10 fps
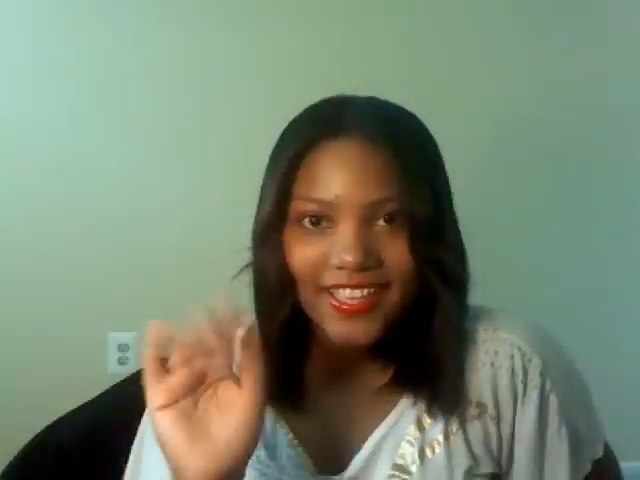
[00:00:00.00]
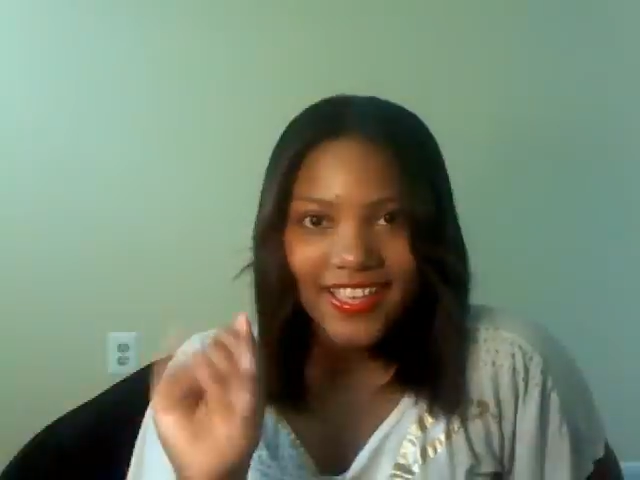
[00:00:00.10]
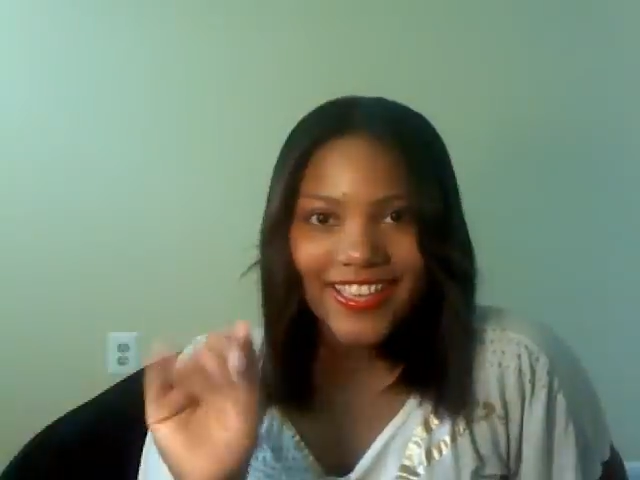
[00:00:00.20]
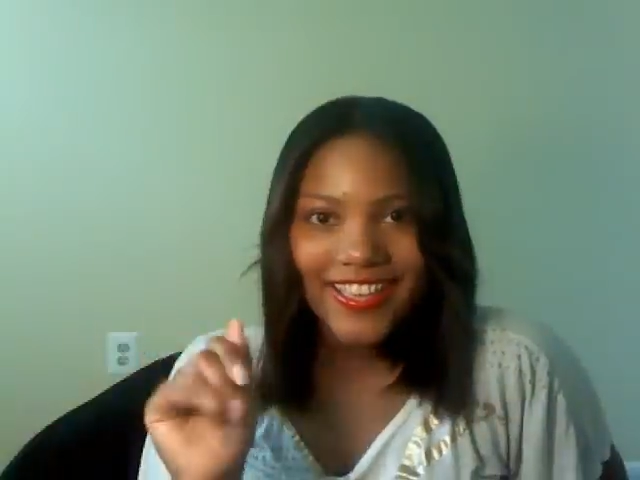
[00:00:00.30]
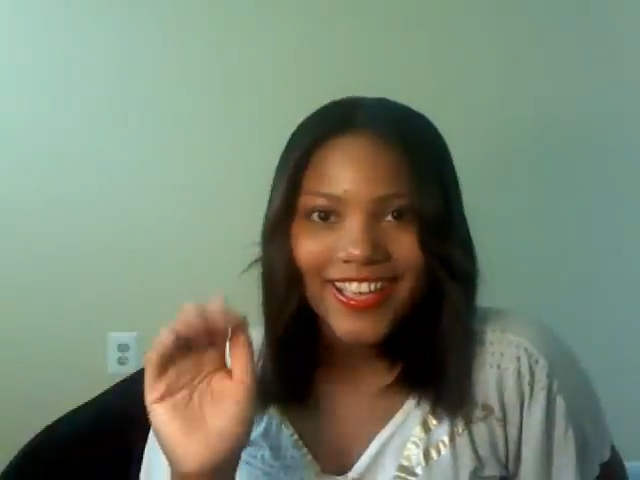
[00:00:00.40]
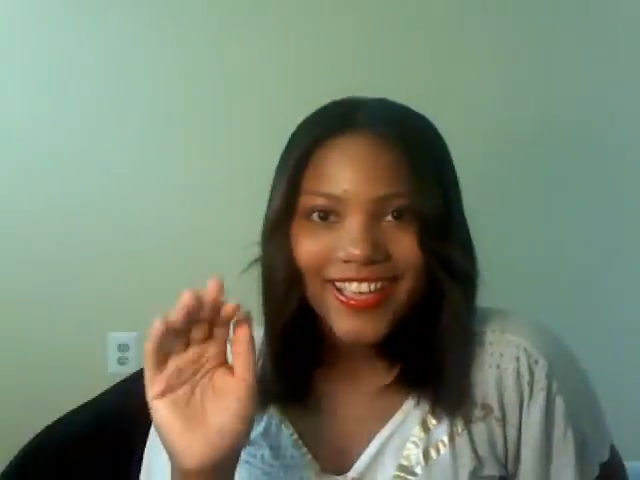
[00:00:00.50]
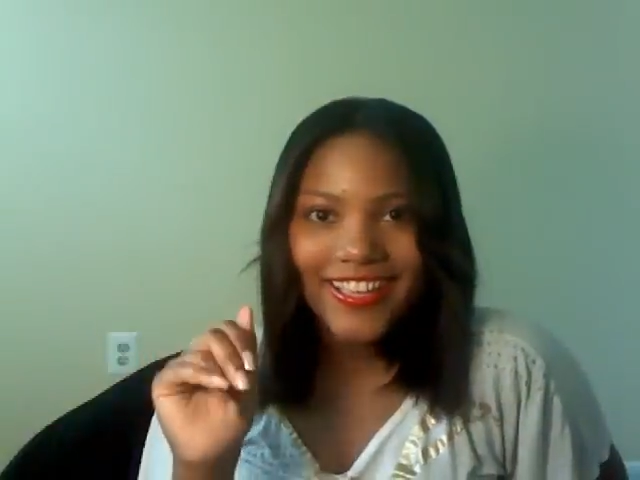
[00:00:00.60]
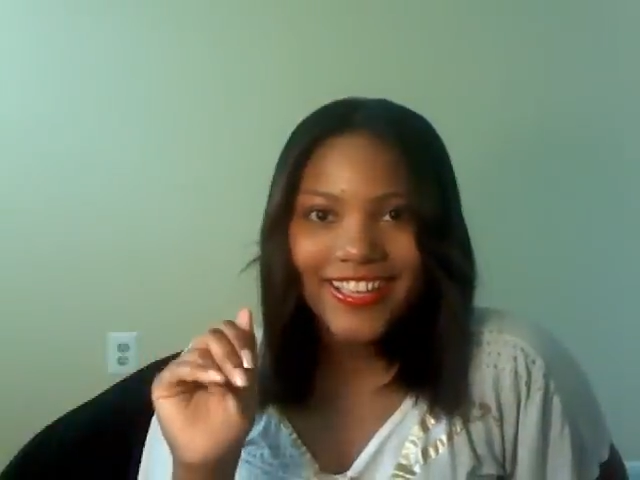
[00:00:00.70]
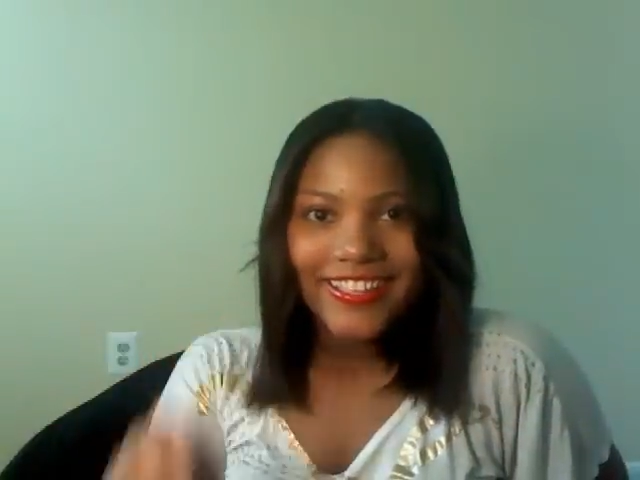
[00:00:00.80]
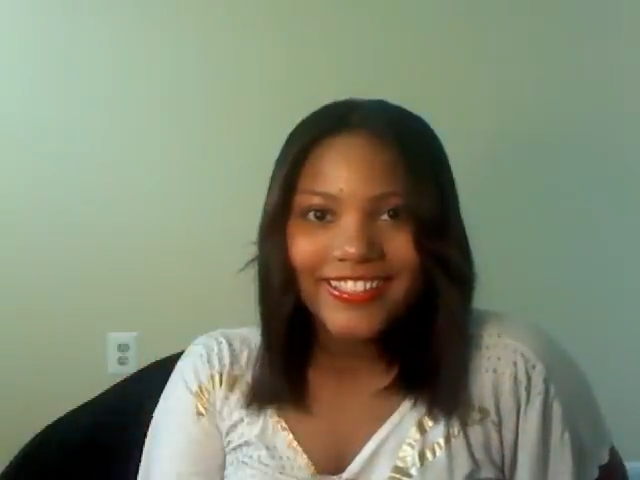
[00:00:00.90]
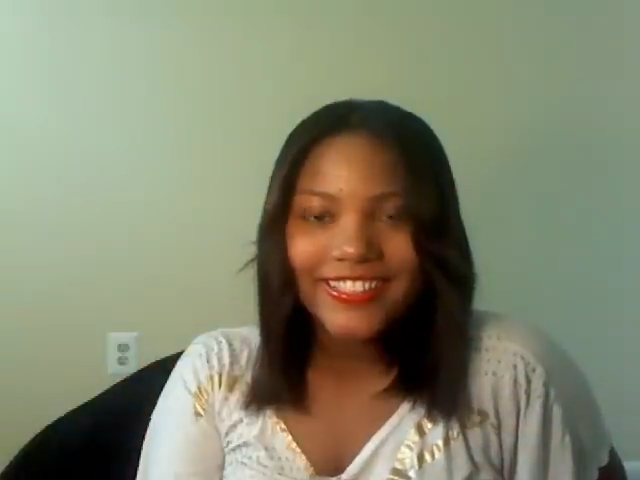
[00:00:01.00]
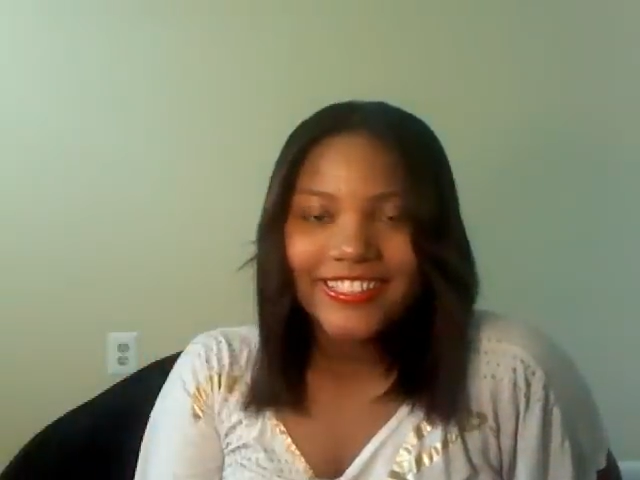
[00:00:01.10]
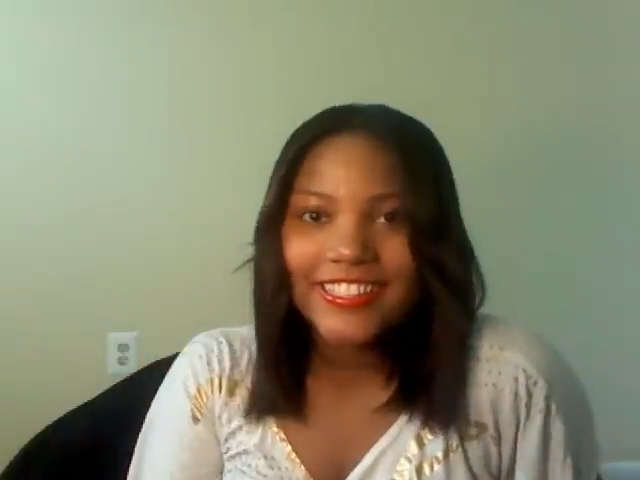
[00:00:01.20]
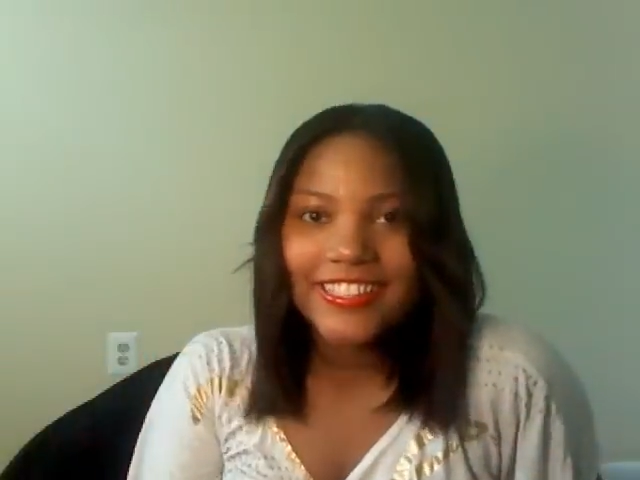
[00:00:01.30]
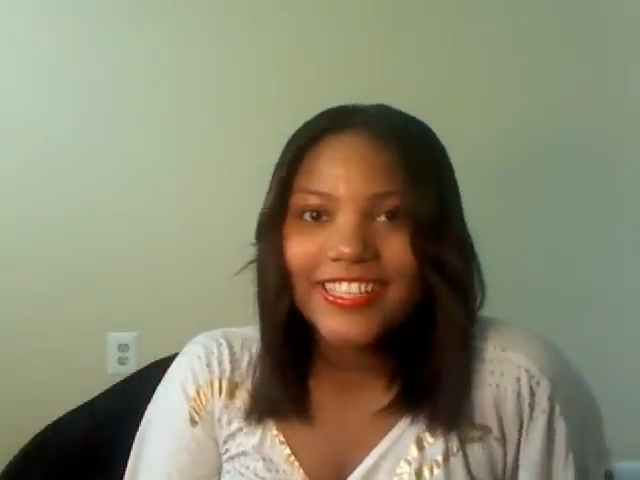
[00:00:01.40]
Hey guys, it's
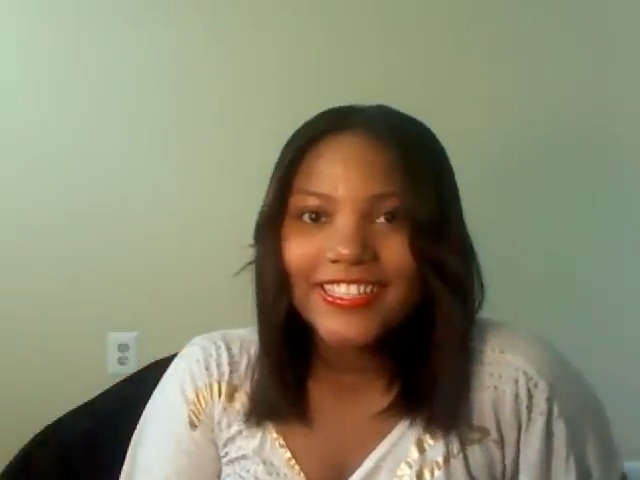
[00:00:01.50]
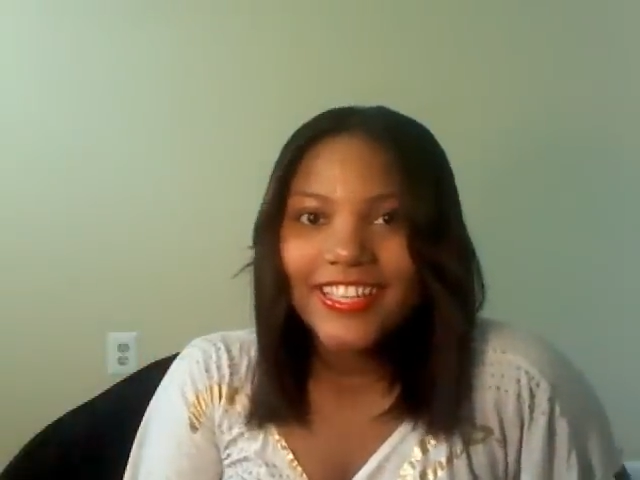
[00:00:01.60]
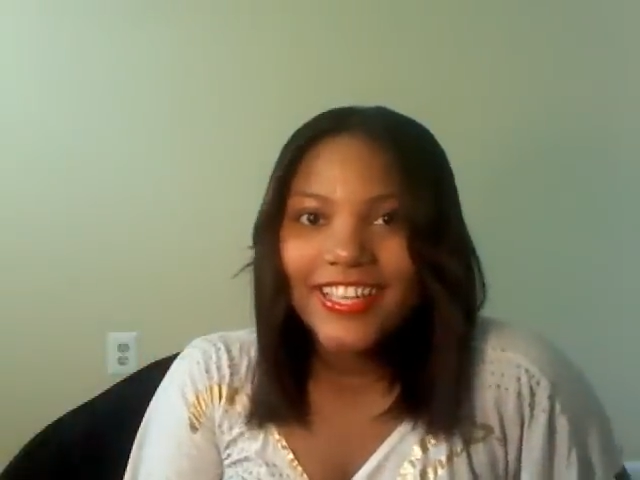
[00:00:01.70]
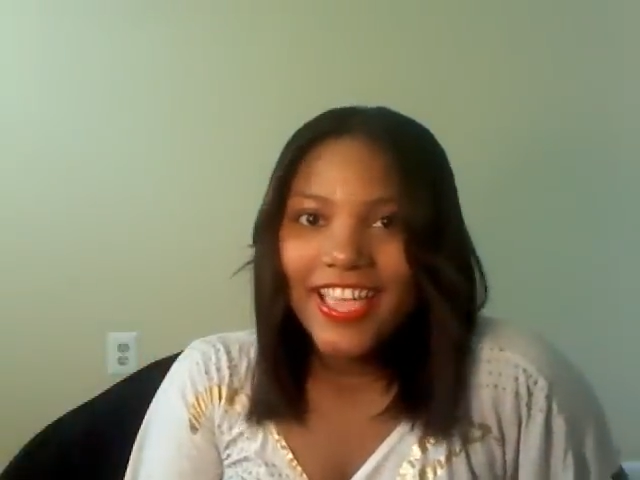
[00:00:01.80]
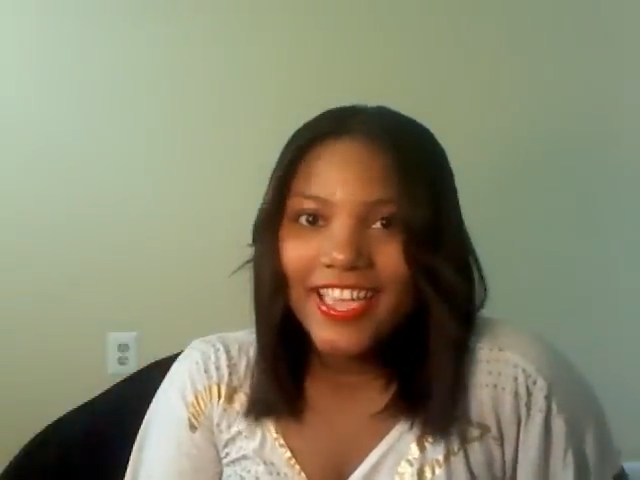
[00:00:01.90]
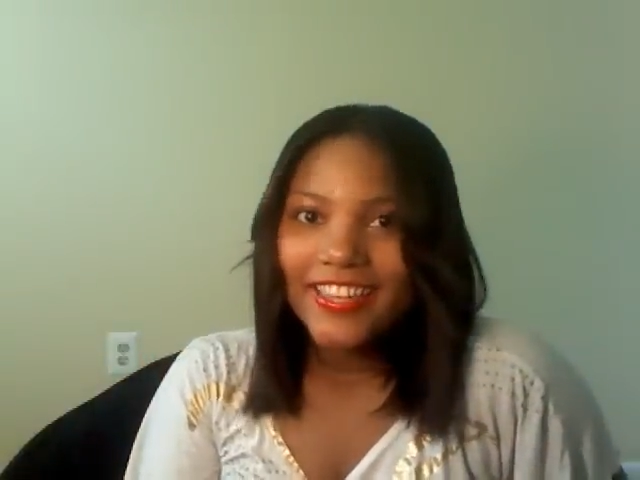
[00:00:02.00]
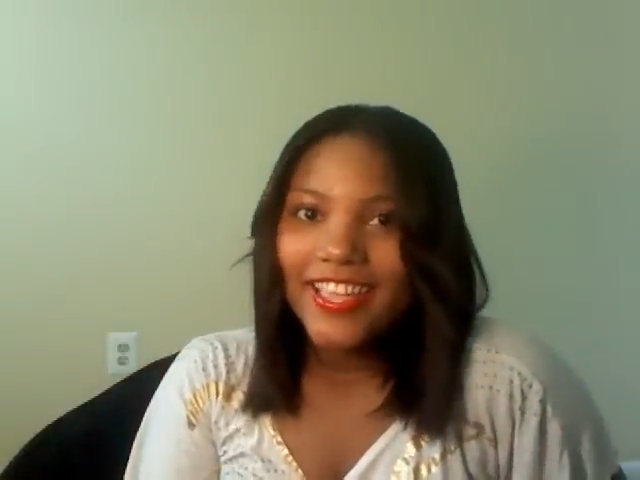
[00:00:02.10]
Jalissa and